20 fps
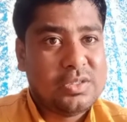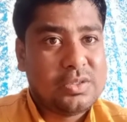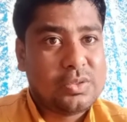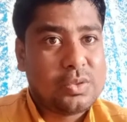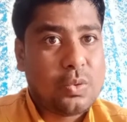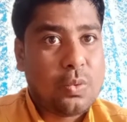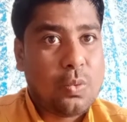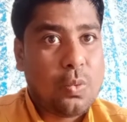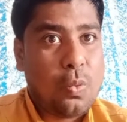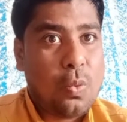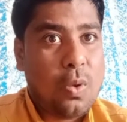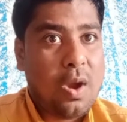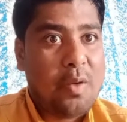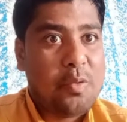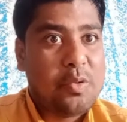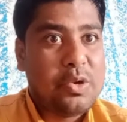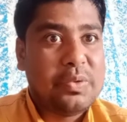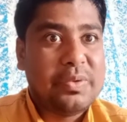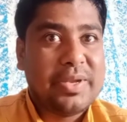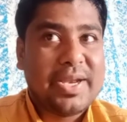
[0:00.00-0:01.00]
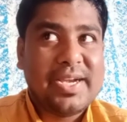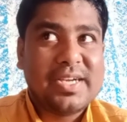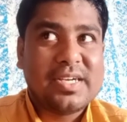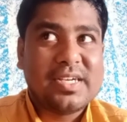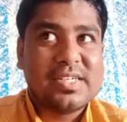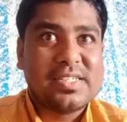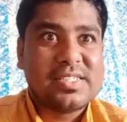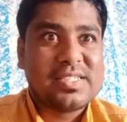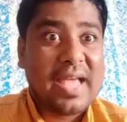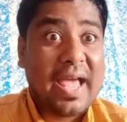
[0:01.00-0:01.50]
So how do we
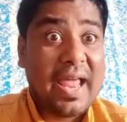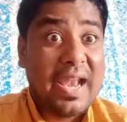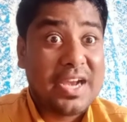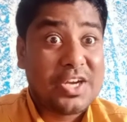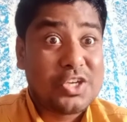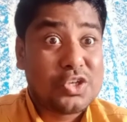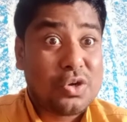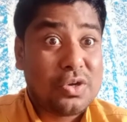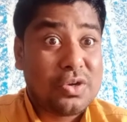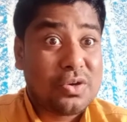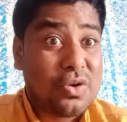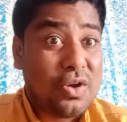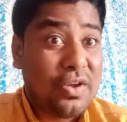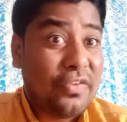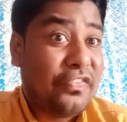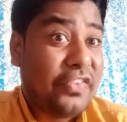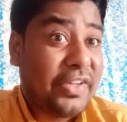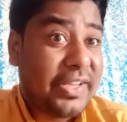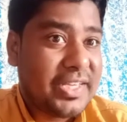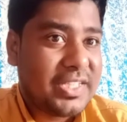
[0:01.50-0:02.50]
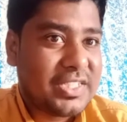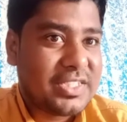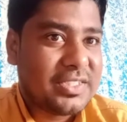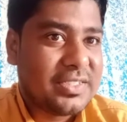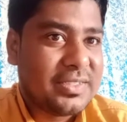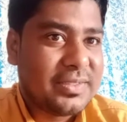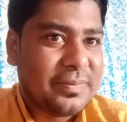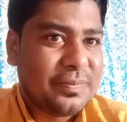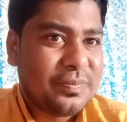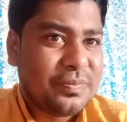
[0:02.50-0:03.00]
write its electronic
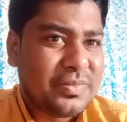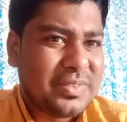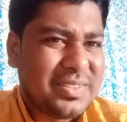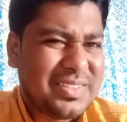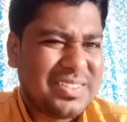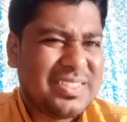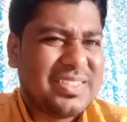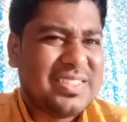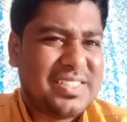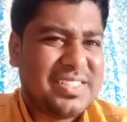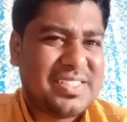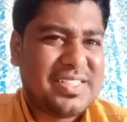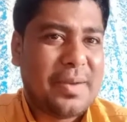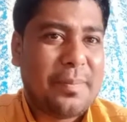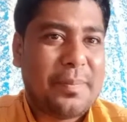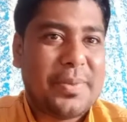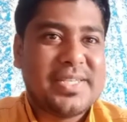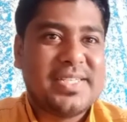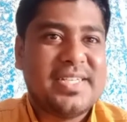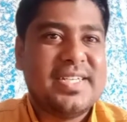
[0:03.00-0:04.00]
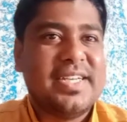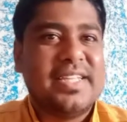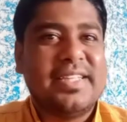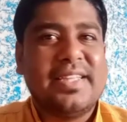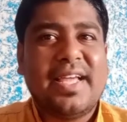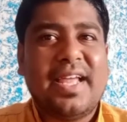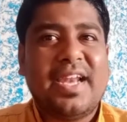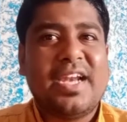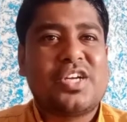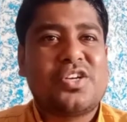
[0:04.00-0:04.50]
configuration? Just
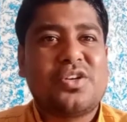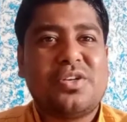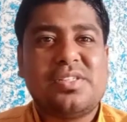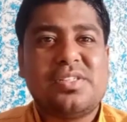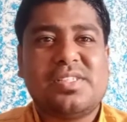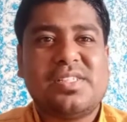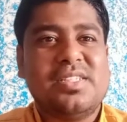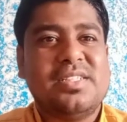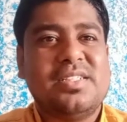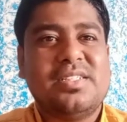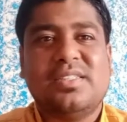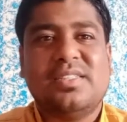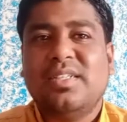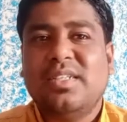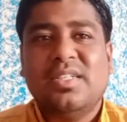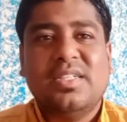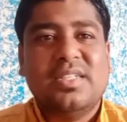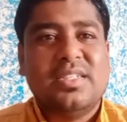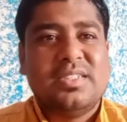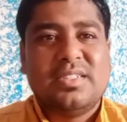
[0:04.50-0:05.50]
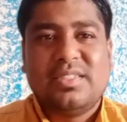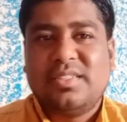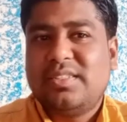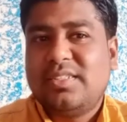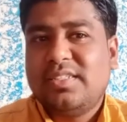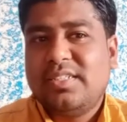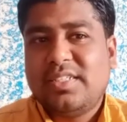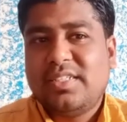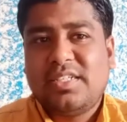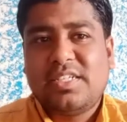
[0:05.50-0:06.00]
representing the electrons in
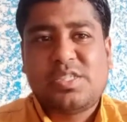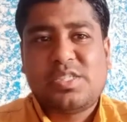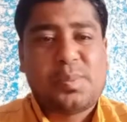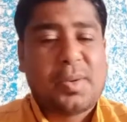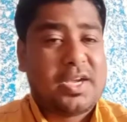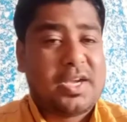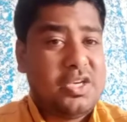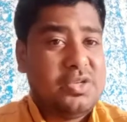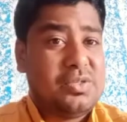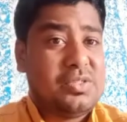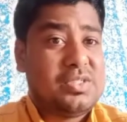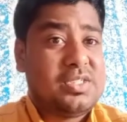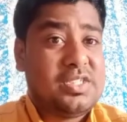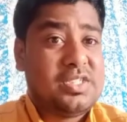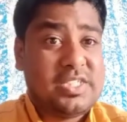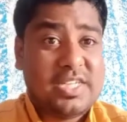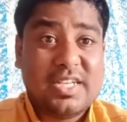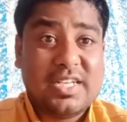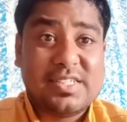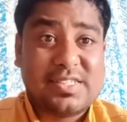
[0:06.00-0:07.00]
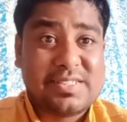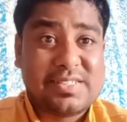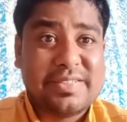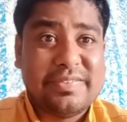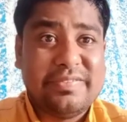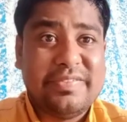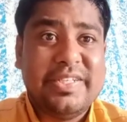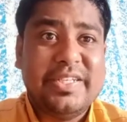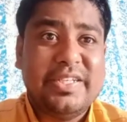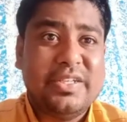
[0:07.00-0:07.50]
the respective shells.
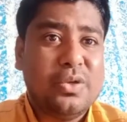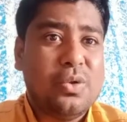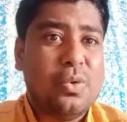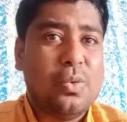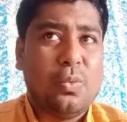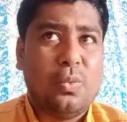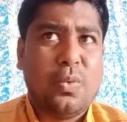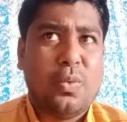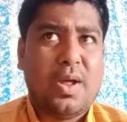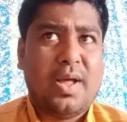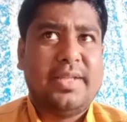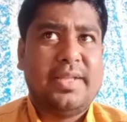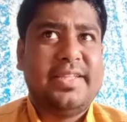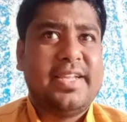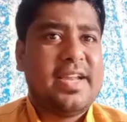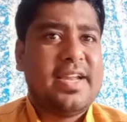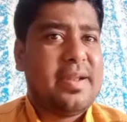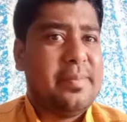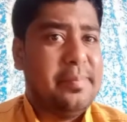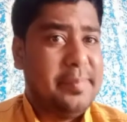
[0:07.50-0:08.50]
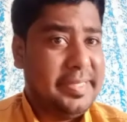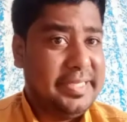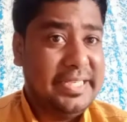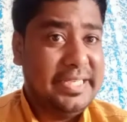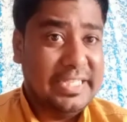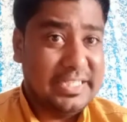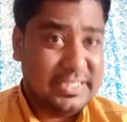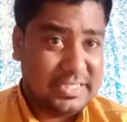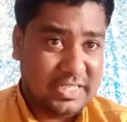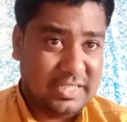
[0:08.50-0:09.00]
We know there are
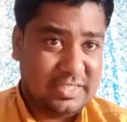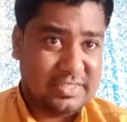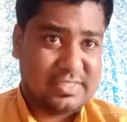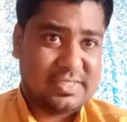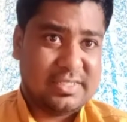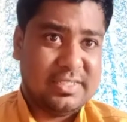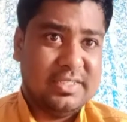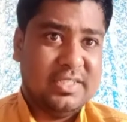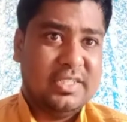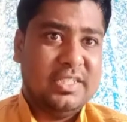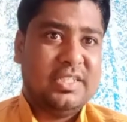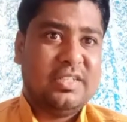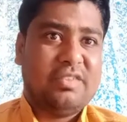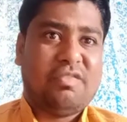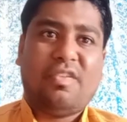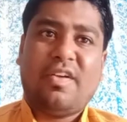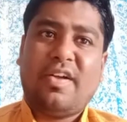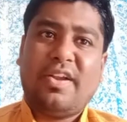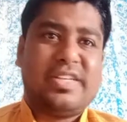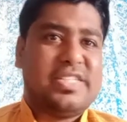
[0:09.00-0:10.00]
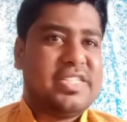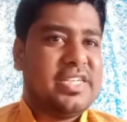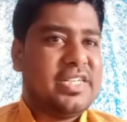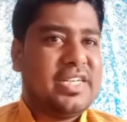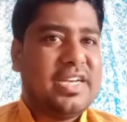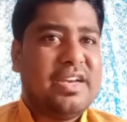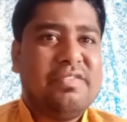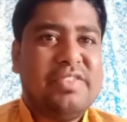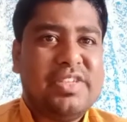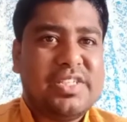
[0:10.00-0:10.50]
many shells. For
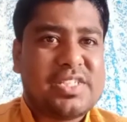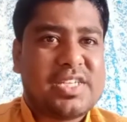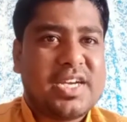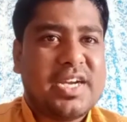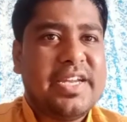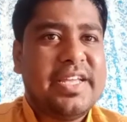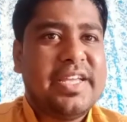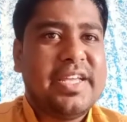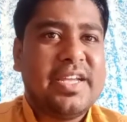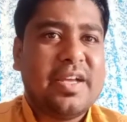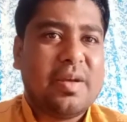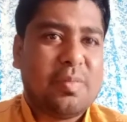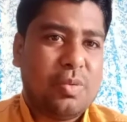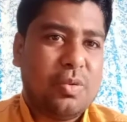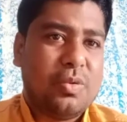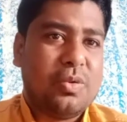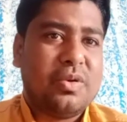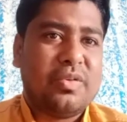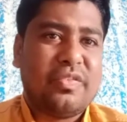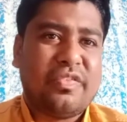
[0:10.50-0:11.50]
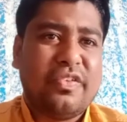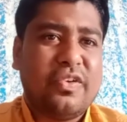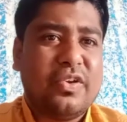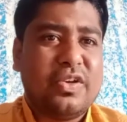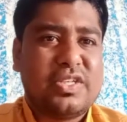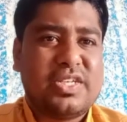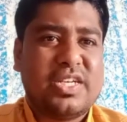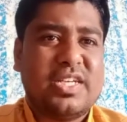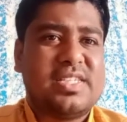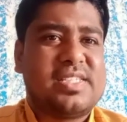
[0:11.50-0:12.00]
general, we study about
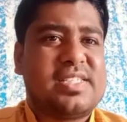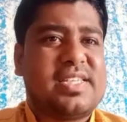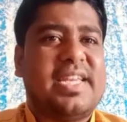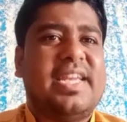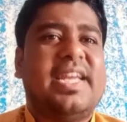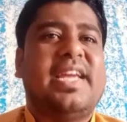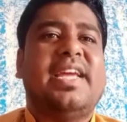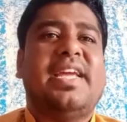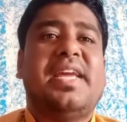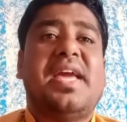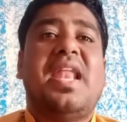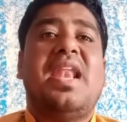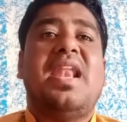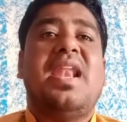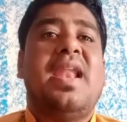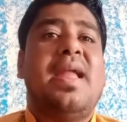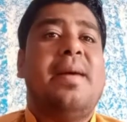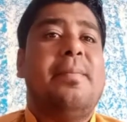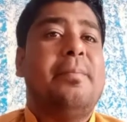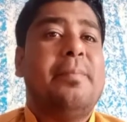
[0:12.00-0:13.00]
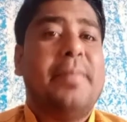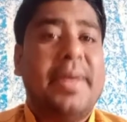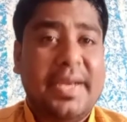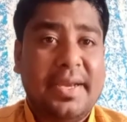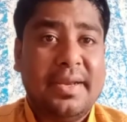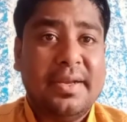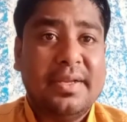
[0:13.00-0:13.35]
4 shells, K, L, M, N.